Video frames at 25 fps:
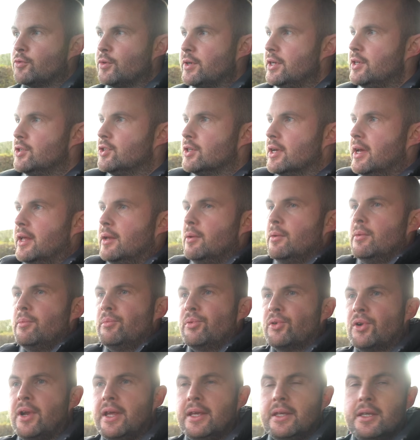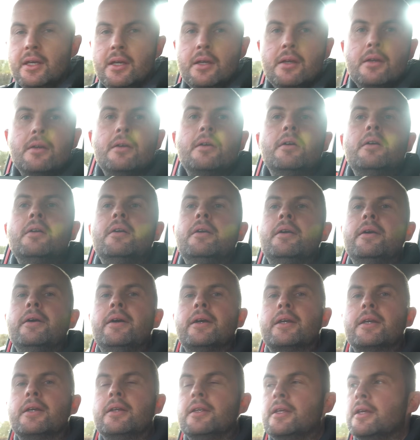regen braking
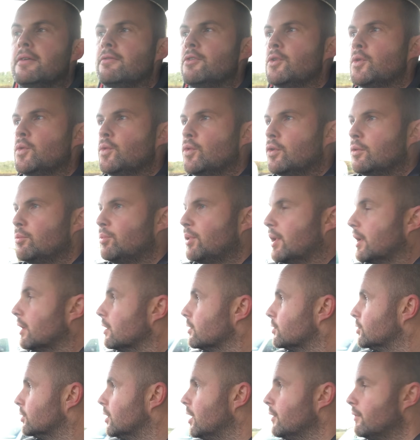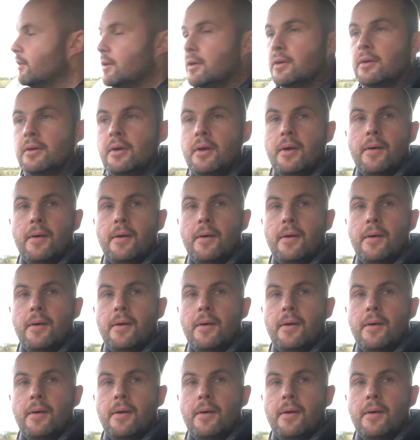can give you 1 pedal driving.